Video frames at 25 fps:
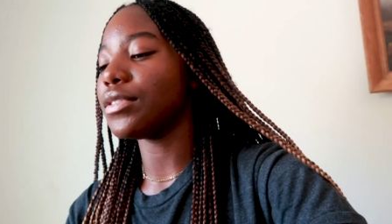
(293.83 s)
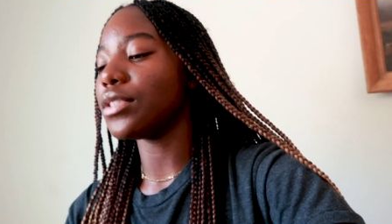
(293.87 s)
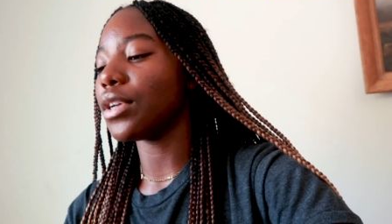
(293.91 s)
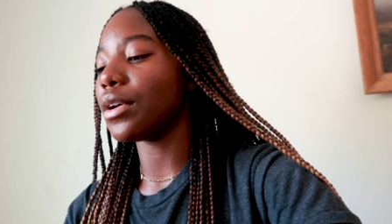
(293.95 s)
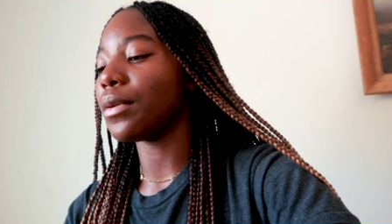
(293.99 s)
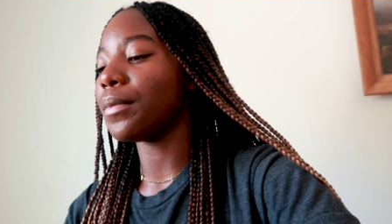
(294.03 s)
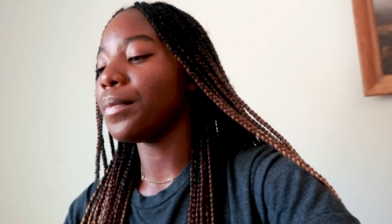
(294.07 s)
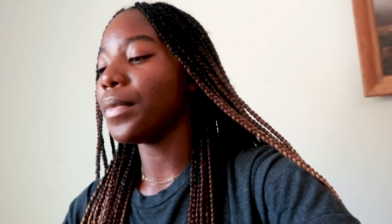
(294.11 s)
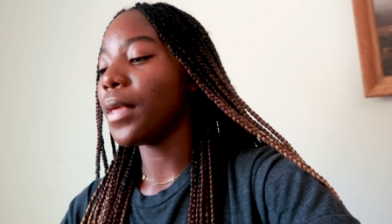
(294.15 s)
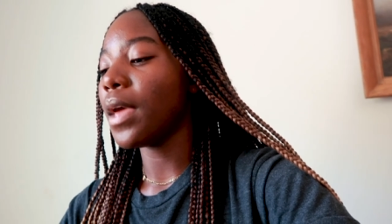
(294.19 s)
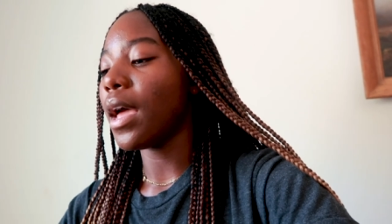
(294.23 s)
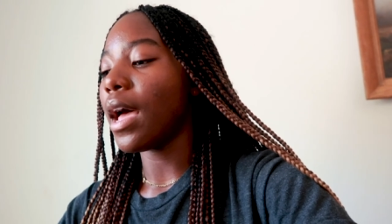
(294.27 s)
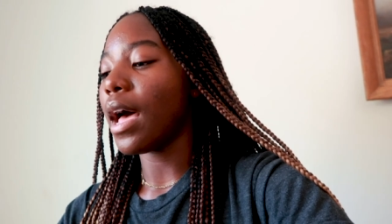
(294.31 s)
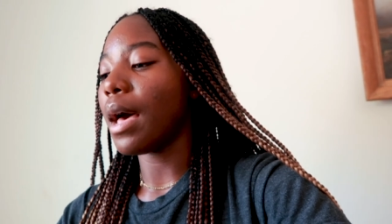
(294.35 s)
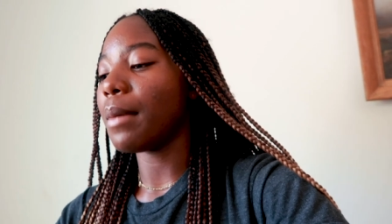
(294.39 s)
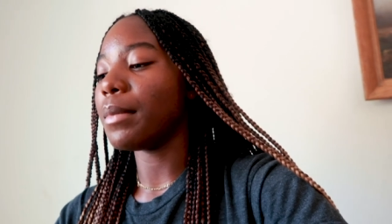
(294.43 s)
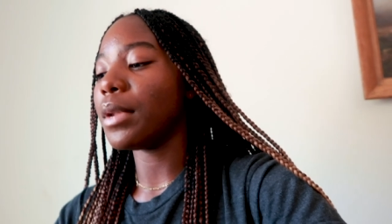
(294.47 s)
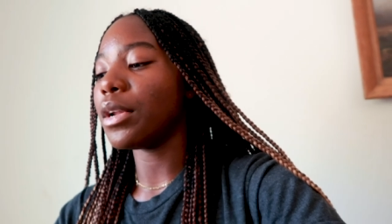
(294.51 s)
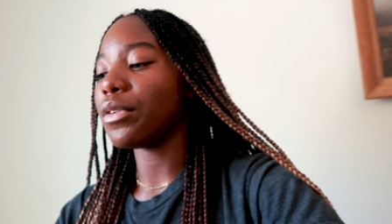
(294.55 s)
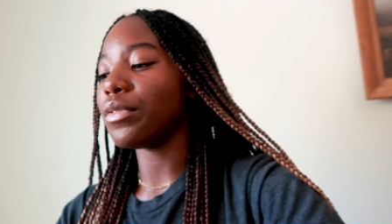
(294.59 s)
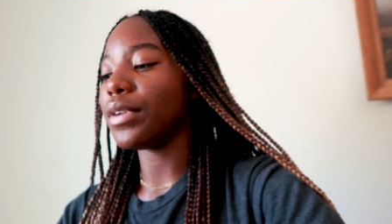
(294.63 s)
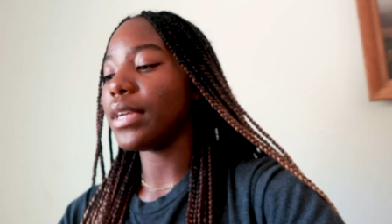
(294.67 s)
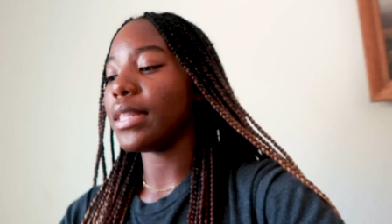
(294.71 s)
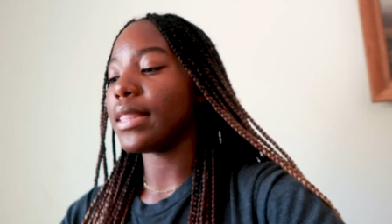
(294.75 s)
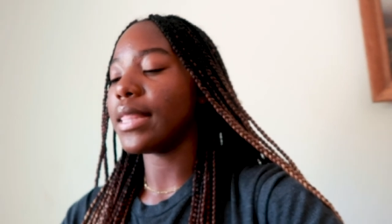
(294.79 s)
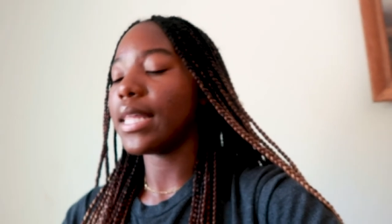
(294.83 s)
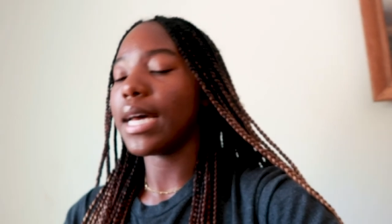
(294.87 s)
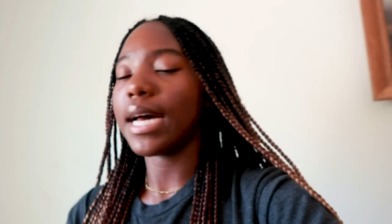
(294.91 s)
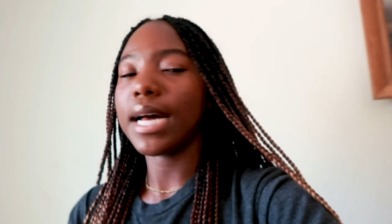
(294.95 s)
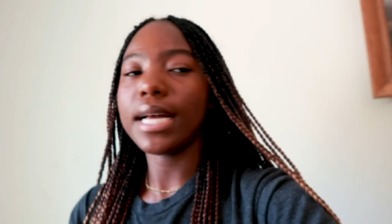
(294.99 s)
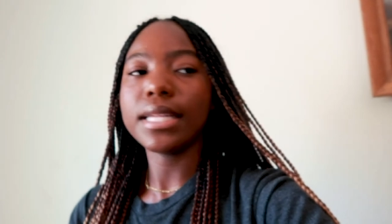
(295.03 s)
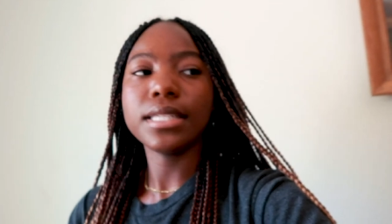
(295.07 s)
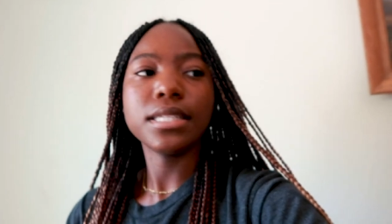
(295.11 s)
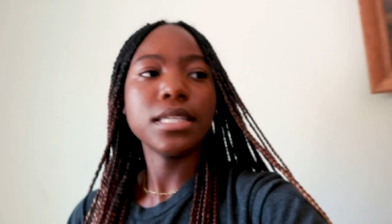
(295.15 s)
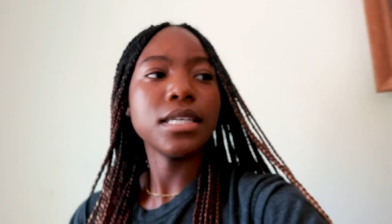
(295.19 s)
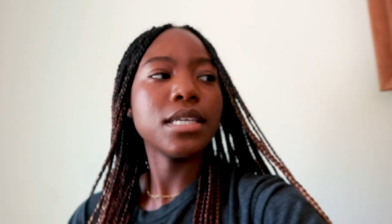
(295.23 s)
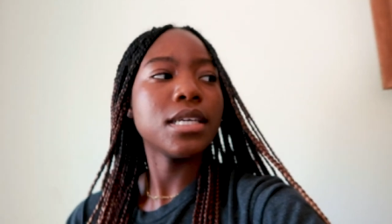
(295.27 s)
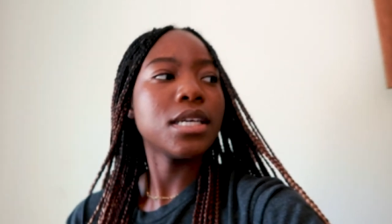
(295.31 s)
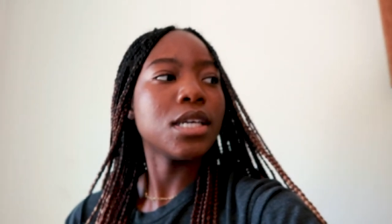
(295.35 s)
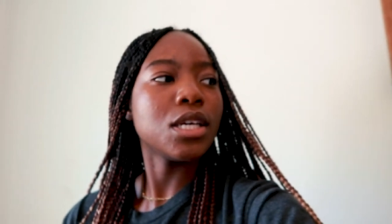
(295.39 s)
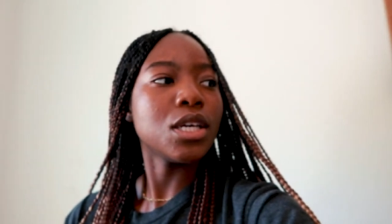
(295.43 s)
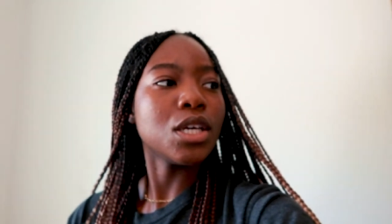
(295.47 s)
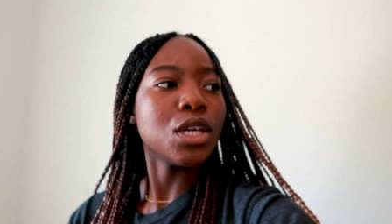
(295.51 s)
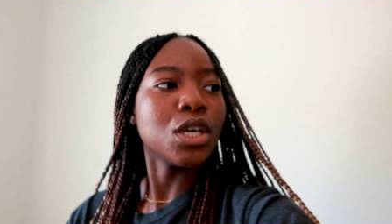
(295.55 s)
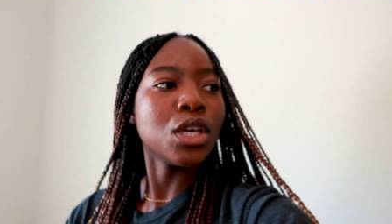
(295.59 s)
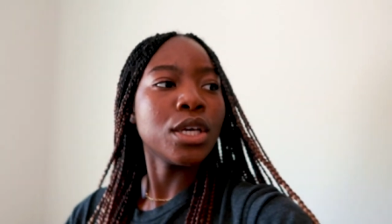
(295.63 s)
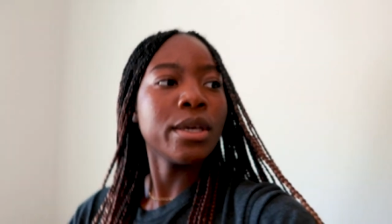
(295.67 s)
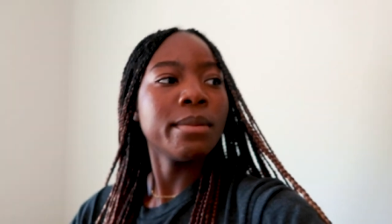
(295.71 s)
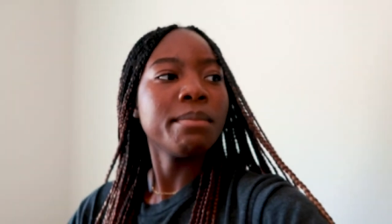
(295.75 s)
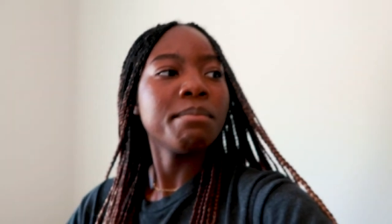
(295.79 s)
So I'm gonna read that,
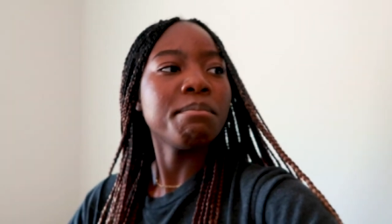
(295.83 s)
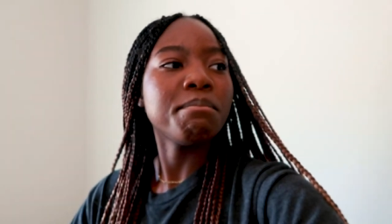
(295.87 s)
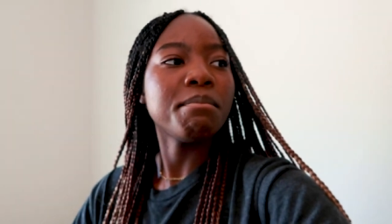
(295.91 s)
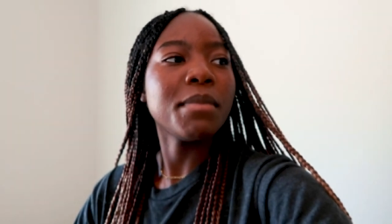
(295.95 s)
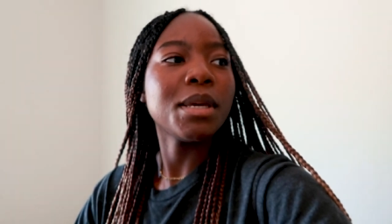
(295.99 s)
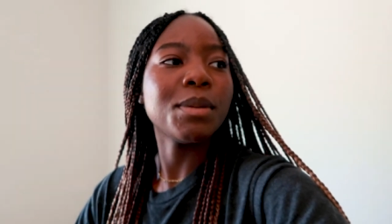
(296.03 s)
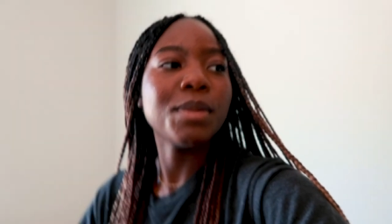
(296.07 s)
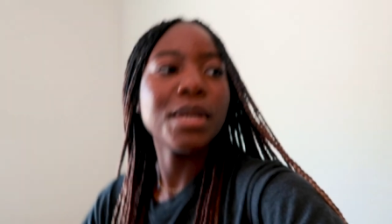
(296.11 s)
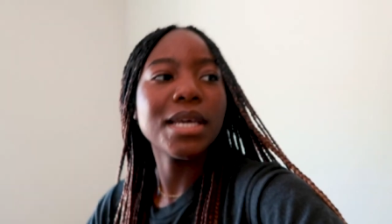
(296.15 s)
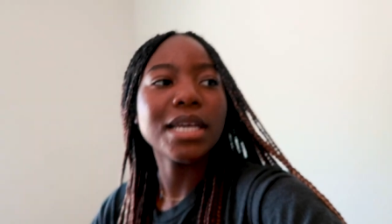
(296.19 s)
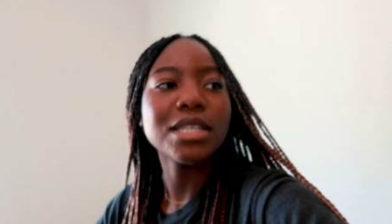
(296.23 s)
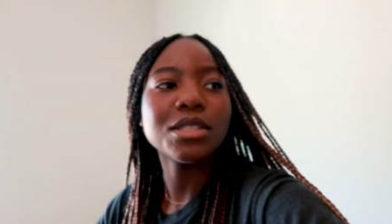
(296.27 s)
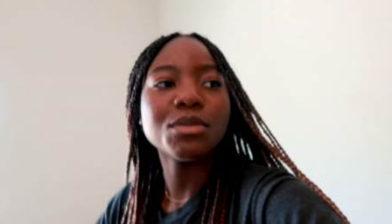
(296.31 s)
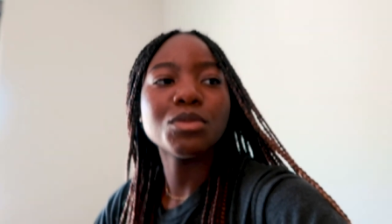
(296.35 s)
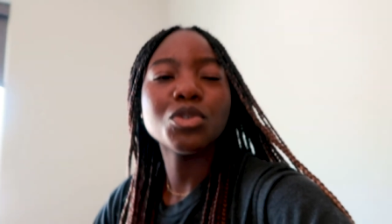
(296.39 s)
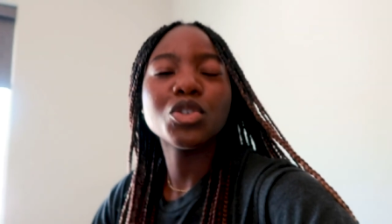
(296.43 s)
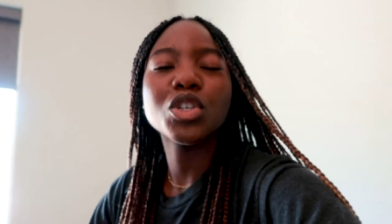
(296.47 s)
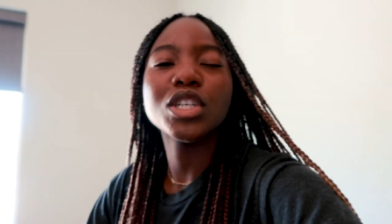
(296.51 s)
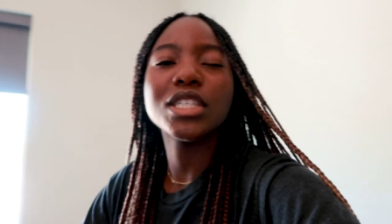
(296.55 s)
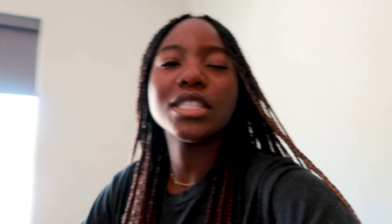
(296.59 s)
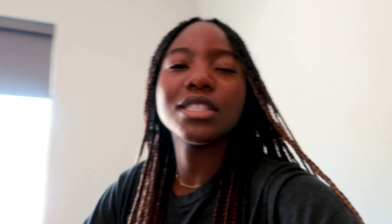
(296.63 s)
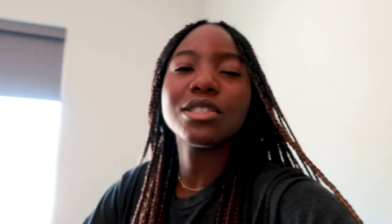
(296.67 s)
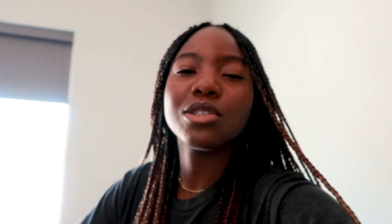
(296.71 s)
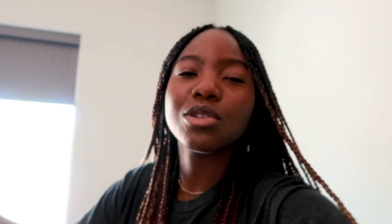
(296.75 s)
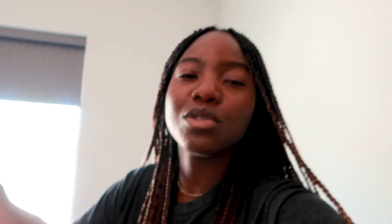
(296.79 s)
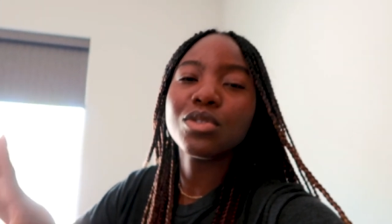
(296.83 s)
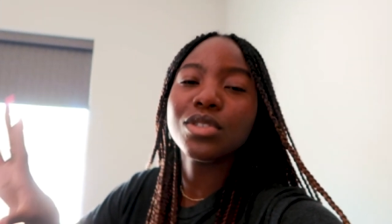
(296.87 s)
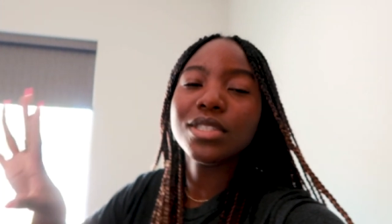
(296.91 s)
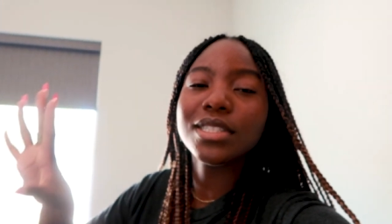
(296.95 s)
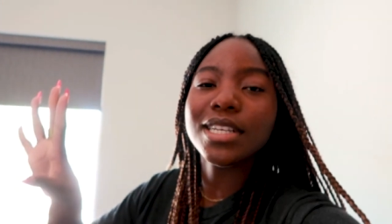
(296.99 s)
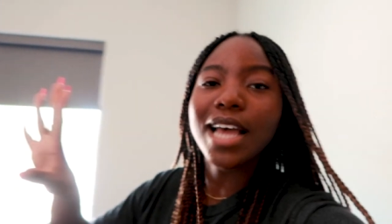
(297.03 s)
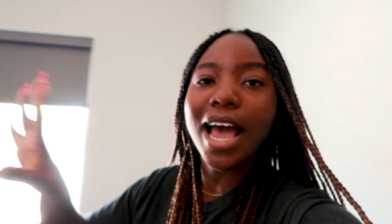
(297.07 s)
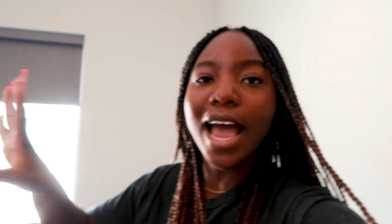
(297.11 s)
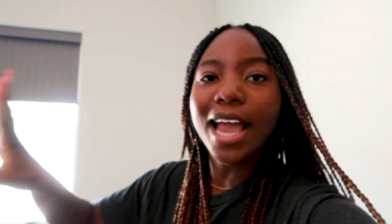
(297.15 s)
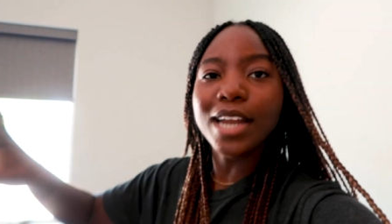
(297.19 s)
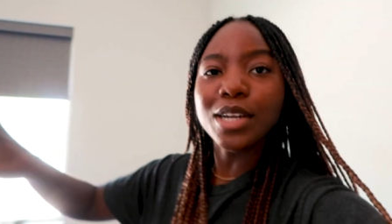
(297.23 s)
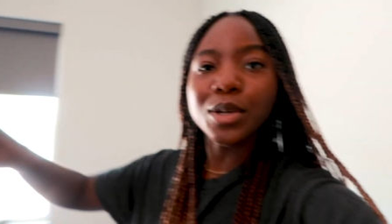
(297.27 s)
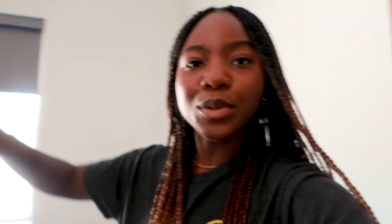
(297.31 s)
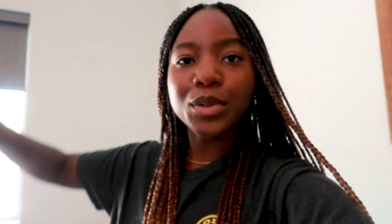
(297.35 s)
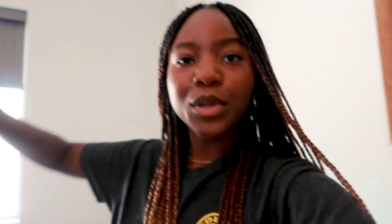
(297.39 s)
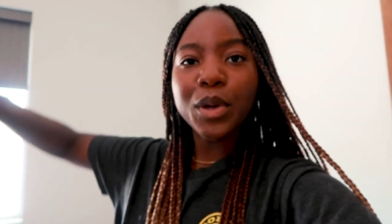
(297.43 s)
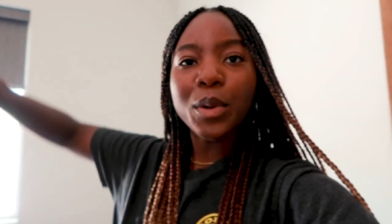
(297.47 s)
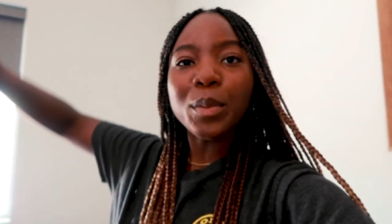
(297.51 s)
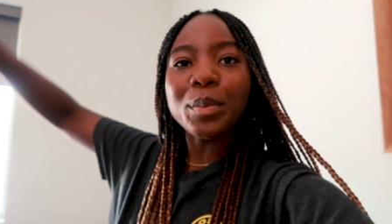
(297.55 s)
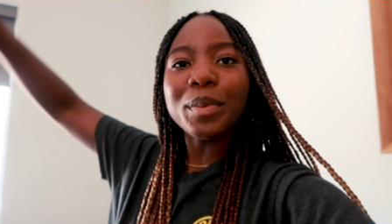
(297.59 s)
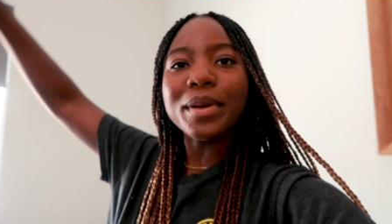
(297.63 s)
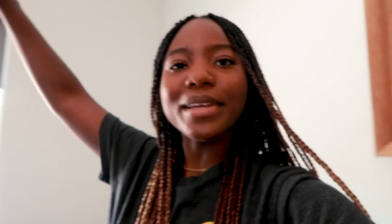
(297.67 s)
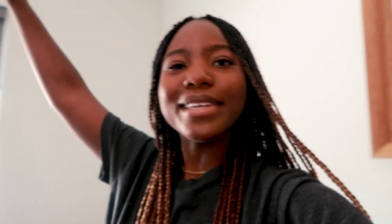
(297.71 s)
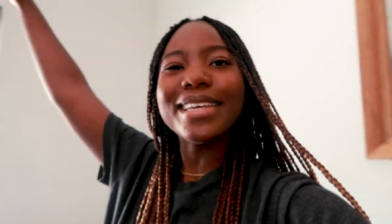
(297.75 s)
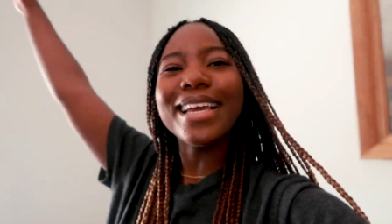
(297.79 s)
maybe get some crystals, I don't
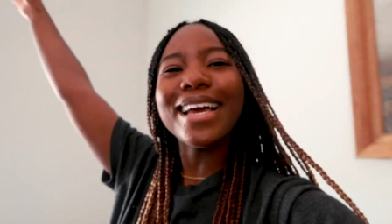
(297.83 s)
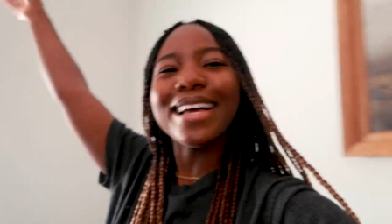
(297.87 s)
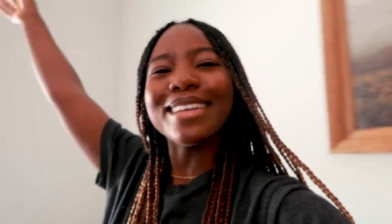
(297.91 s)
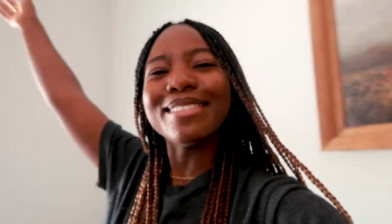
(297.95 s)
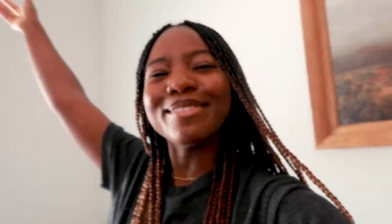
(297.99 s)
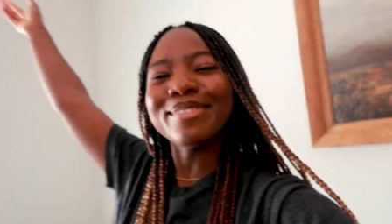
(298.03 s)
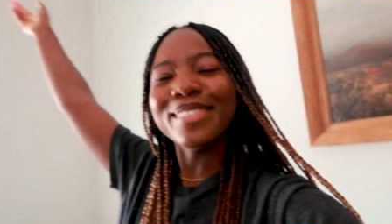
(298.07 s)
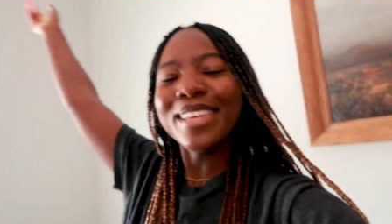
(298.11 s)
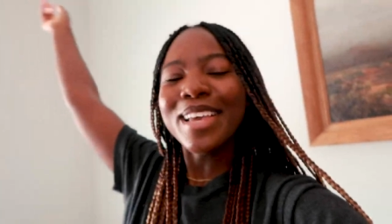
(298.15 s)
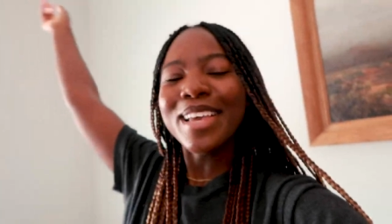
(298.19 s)
know, but yeah.